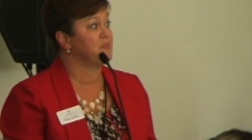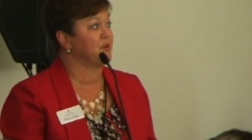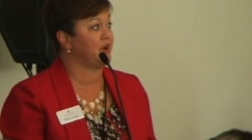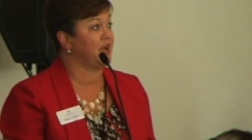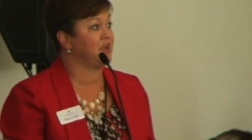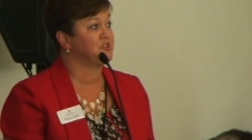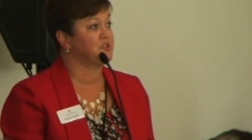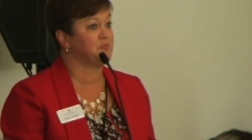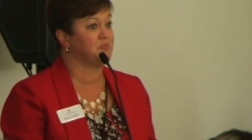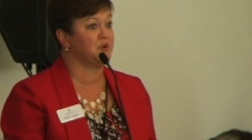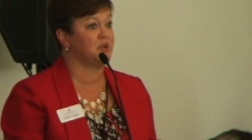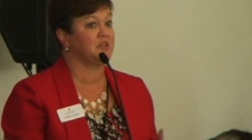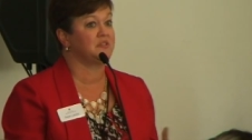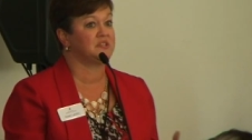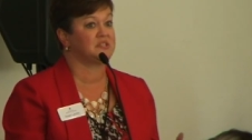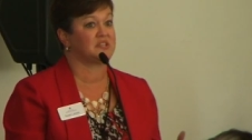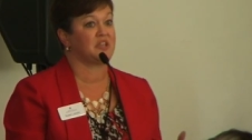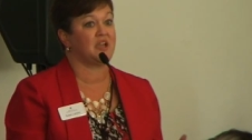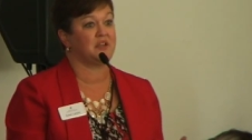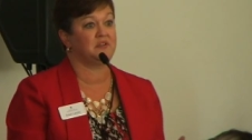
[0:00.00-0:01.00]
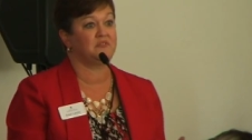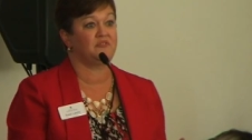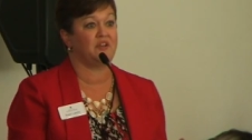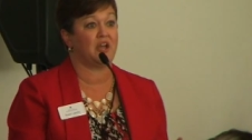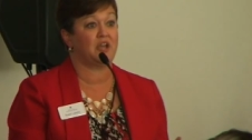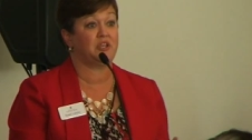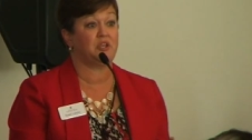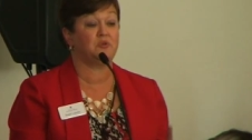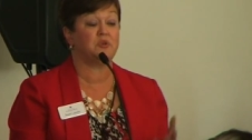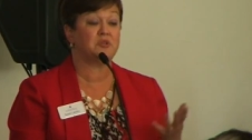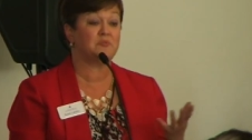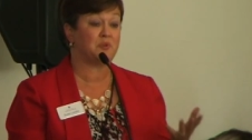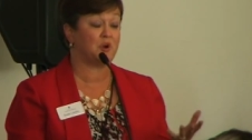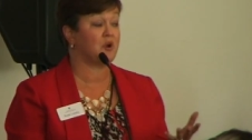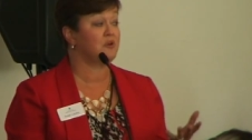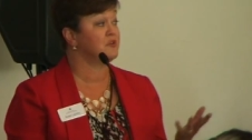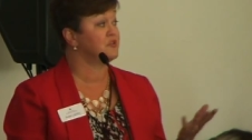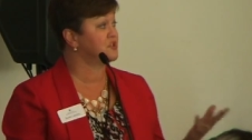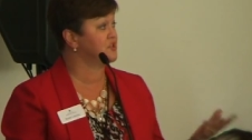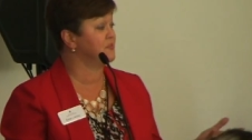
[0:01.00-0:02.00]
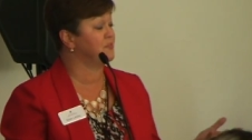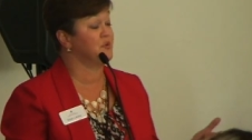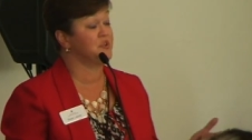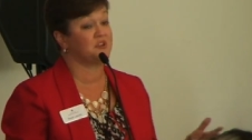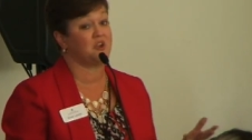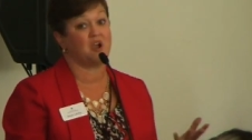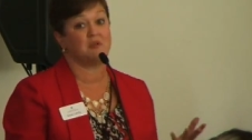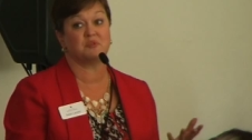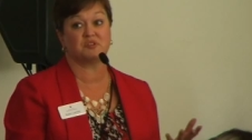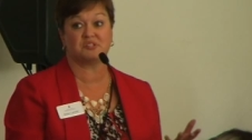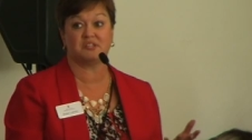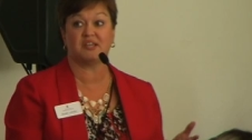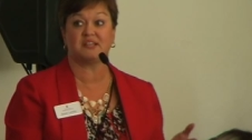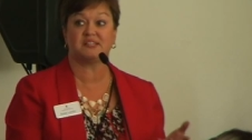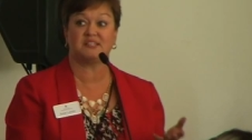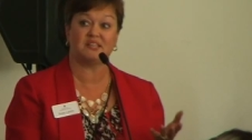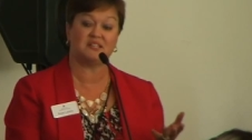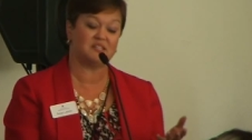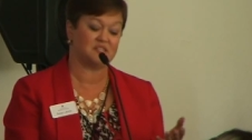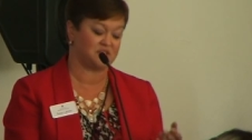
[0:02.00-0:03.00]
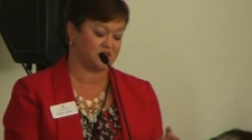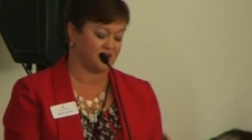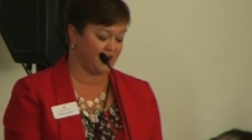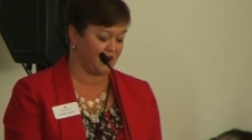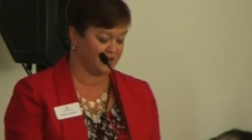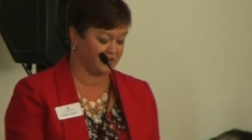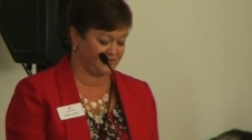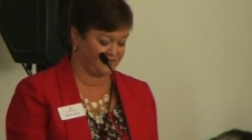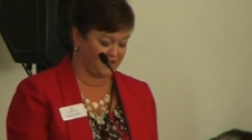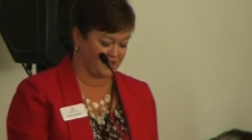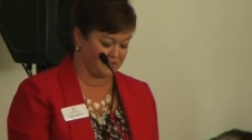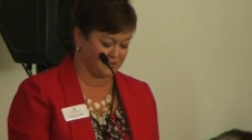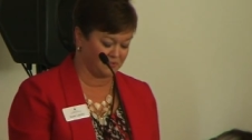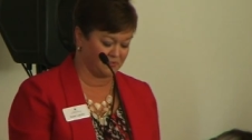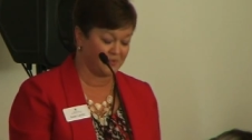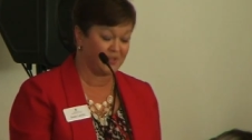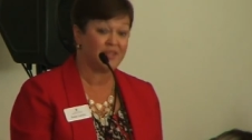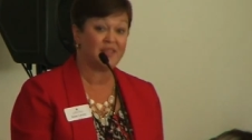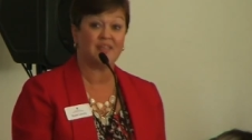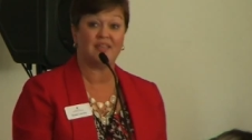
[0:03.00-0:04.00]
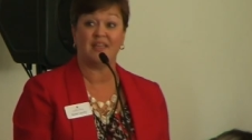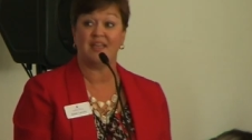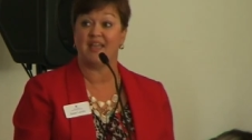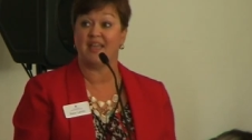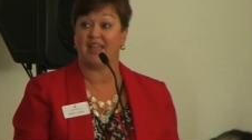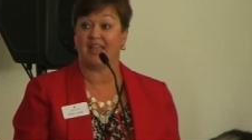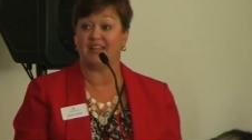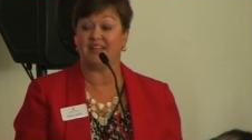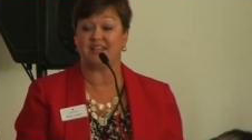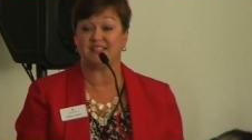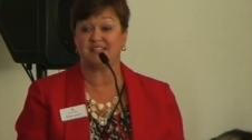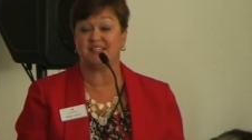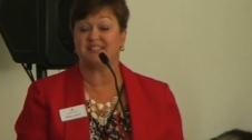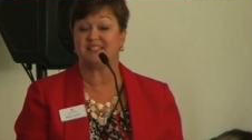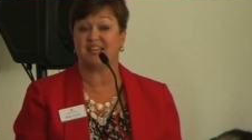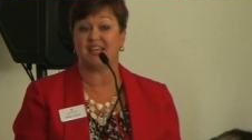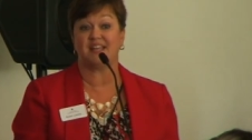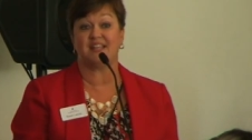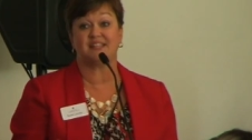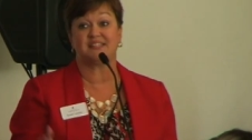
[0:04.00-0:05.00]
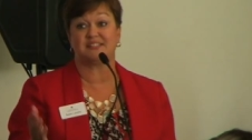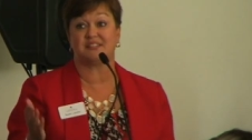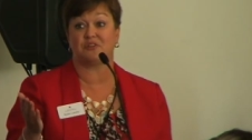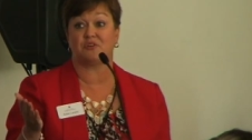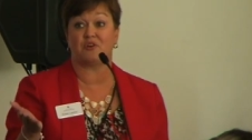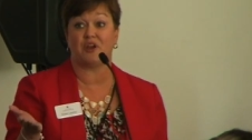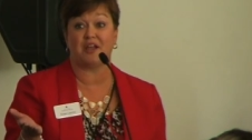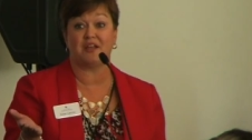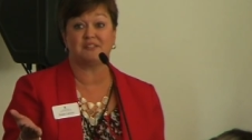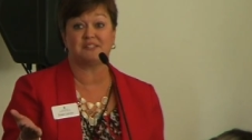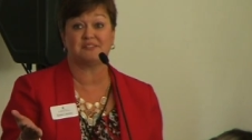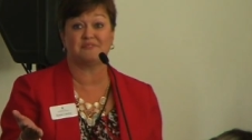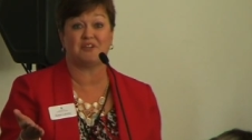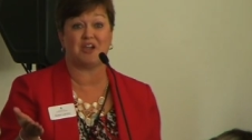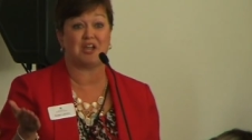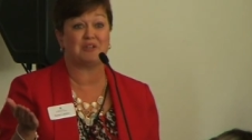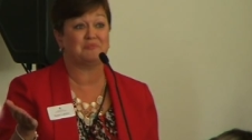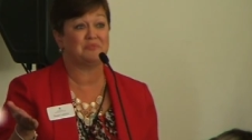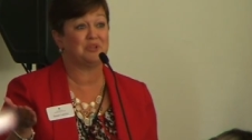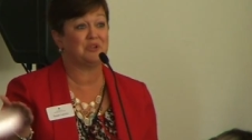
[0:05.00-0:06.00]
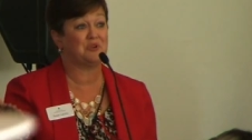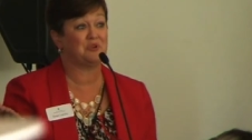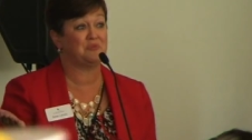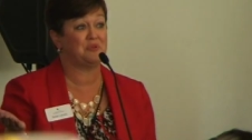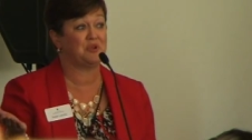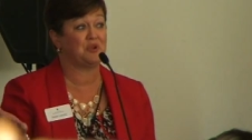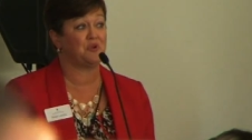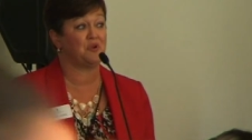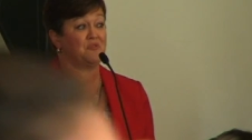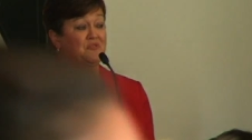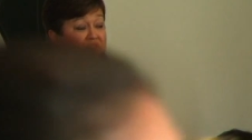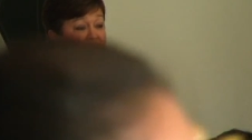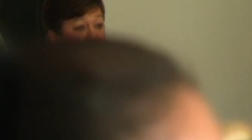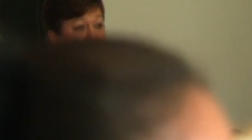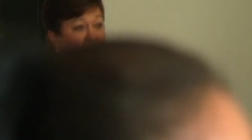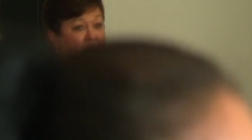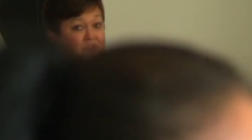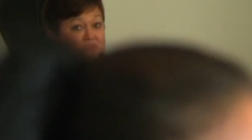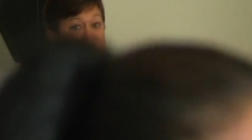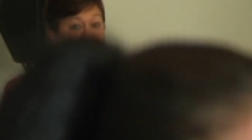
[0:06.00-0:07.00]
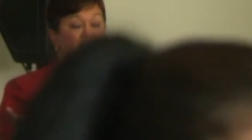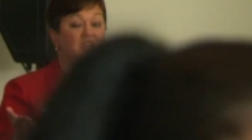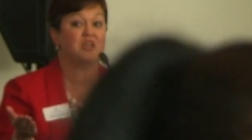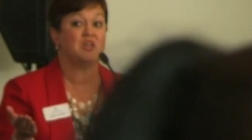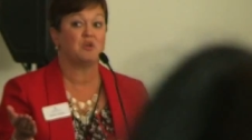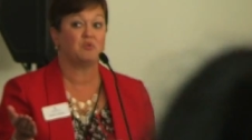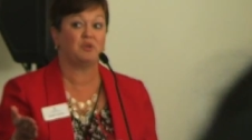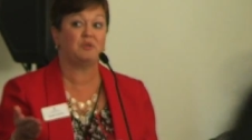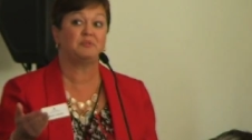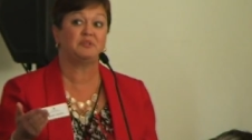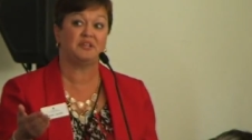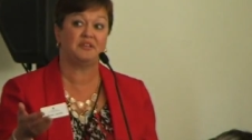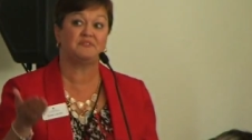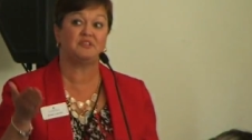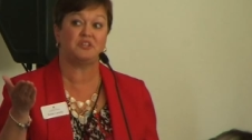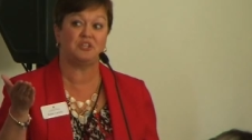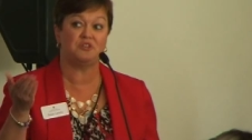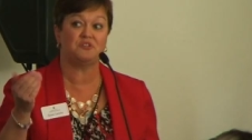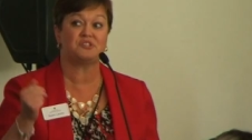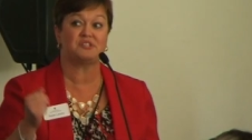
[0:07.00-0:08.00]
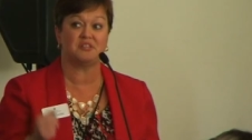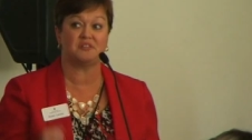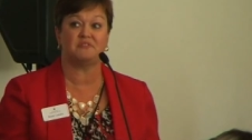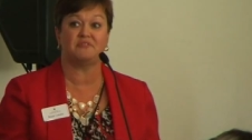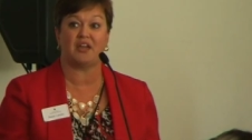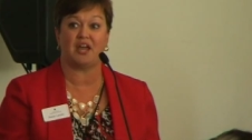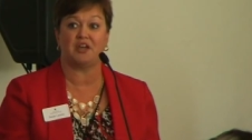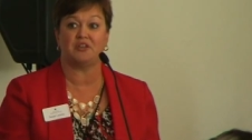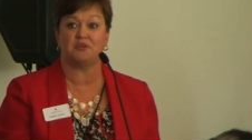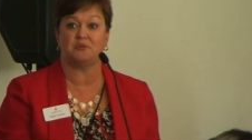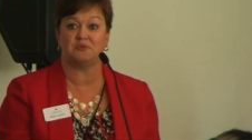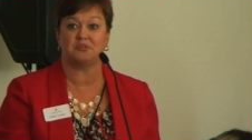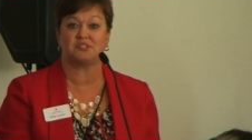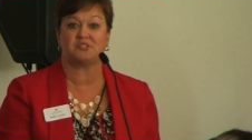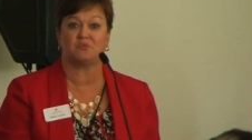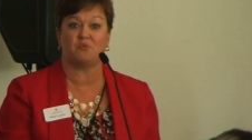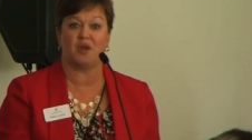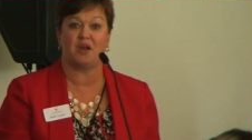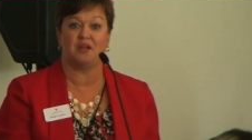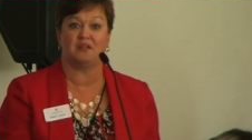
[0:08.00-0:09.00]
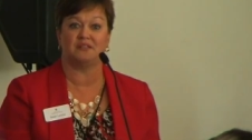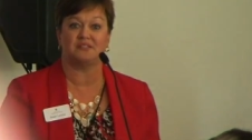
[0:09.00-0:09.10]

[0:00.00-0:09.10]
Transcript: proud to bring this kind of value in partnership with Commerce Lexington to all of you. And as he said, as the crowds have gotten bigger and bigger over the years, we believe that you see the value as well.